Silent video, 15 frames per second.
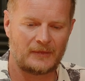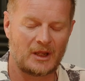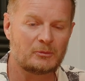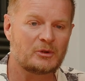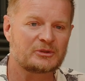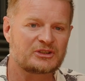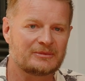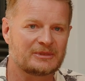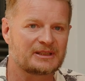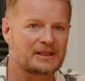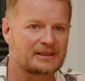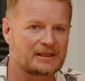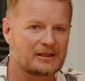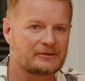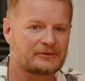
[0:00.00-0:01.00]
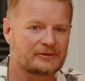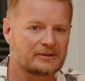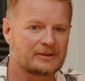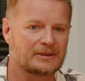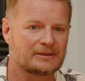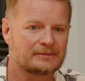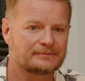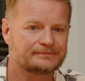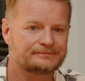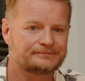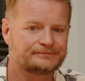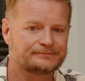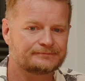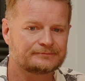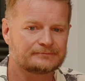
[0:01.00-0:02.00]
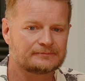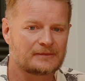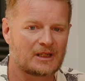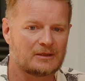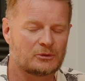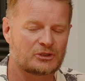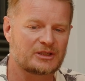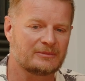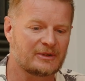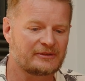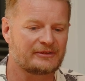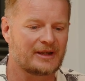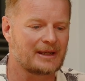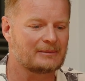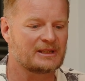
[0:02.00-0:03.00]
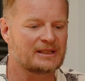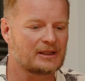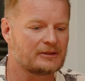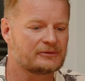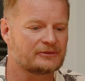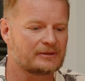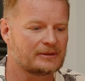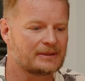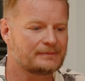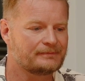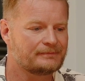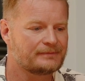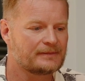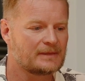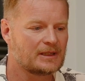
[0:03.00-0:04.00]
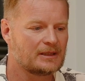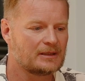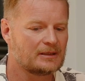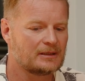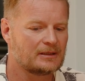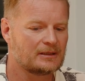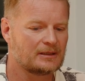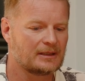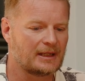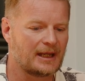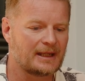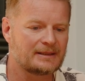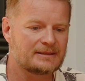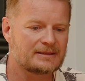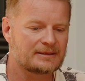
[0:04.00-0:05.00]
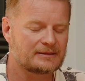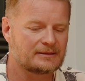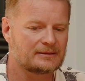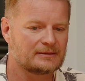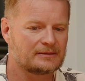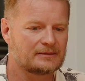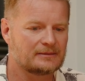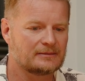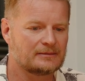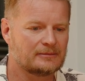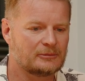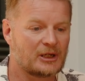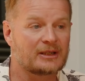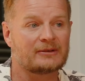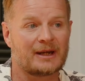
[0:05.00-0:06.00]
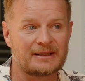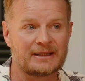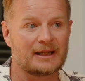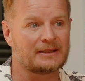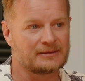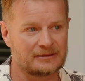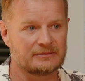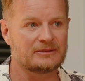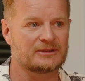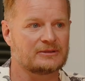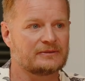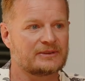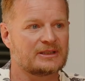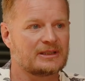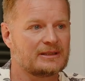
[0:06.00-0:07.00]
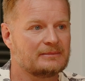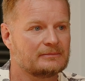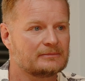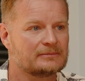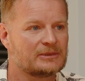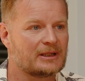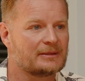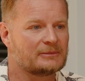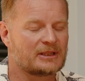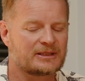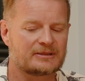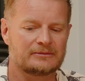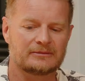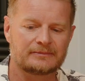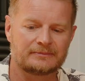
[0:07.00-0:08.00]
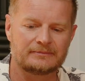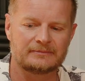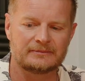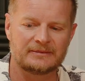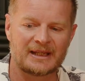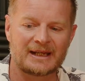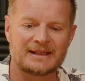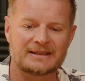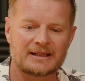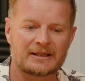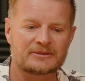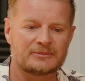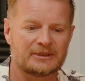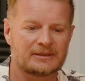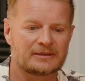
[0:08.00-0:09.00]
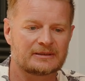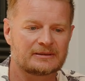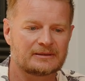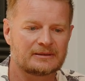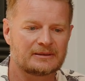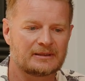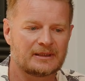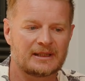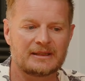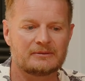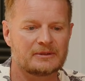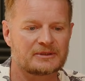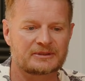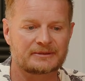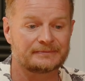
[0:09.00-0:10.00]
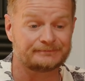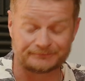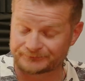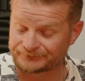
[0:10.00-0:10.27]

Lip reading: I'm watching my dad go through it, watching my family go through it. And my granddad, who was obviously like my sort of nanny's husband, he was